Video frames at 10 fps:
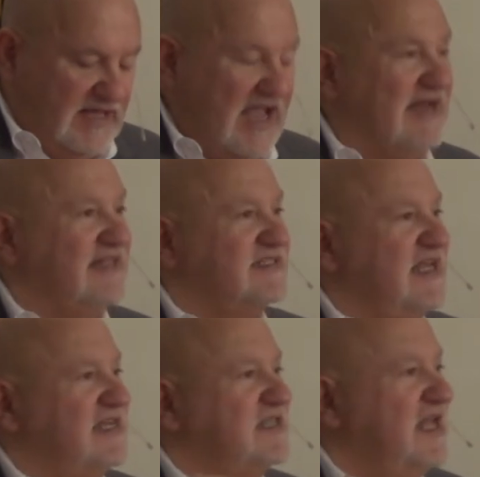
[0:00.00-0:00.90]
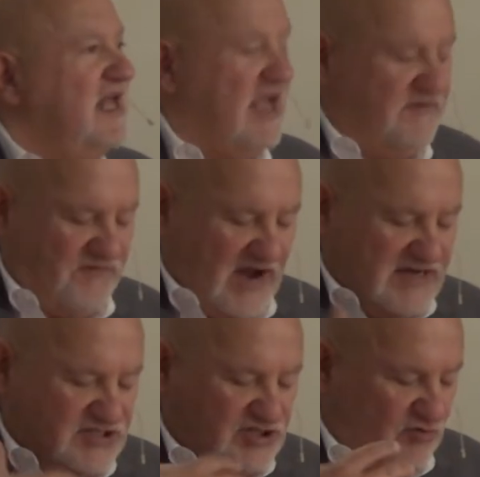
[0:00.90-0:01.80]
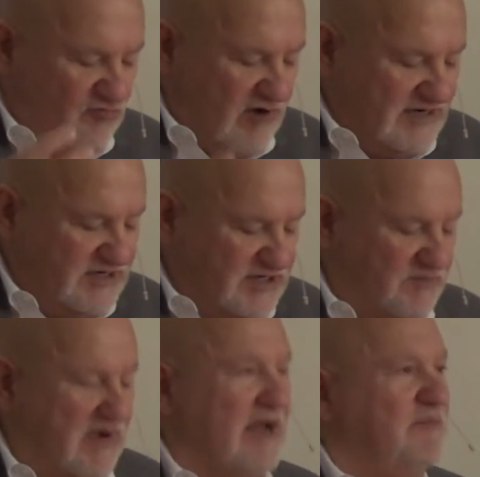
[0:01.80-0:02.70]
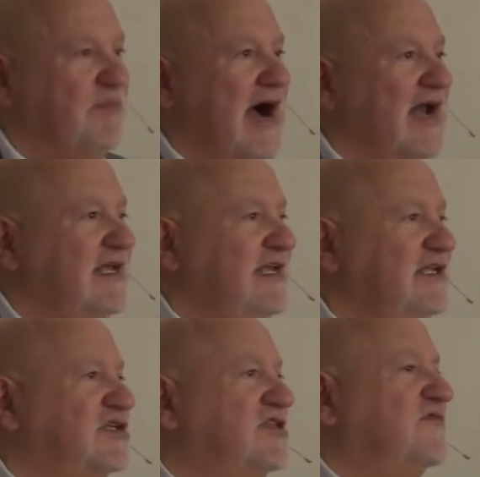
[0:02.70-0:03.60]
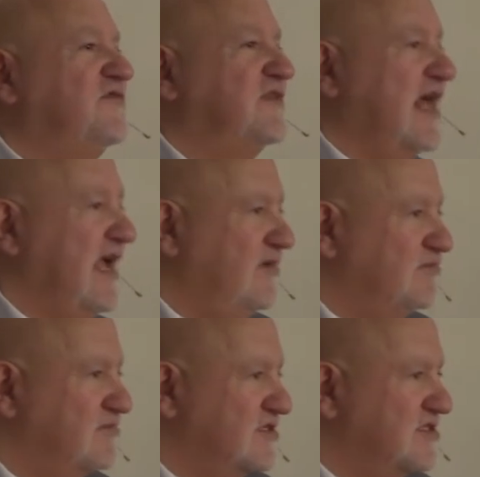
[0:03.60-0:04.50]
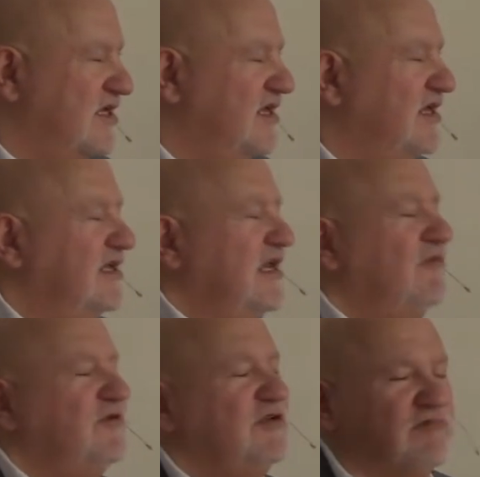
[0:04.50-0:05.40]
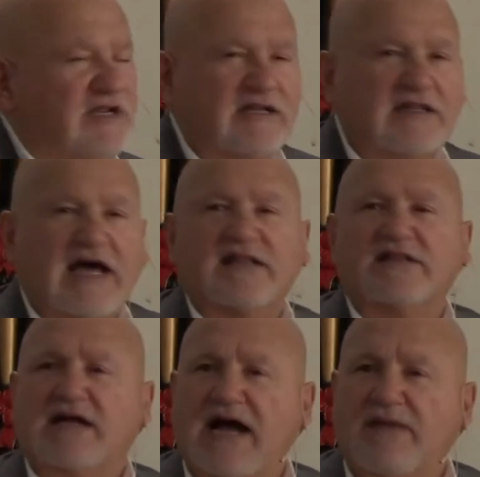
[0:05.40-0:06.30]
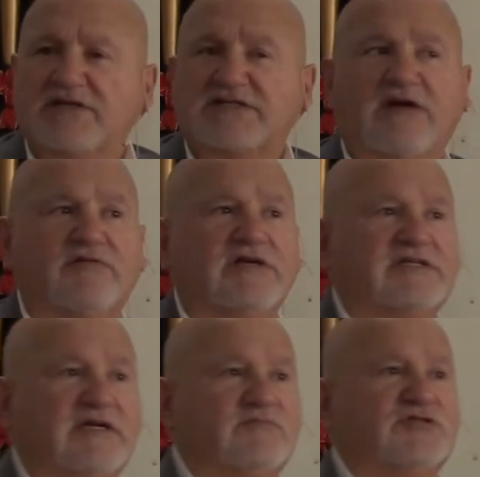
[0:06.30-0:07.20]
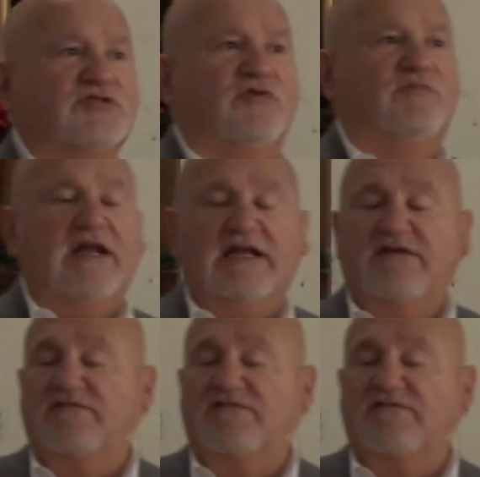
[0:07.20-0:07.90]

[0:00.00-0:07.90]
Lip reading: And it says, if I surrender my body to the flames. Now we read a lot of the commentaries, and I'm sure many of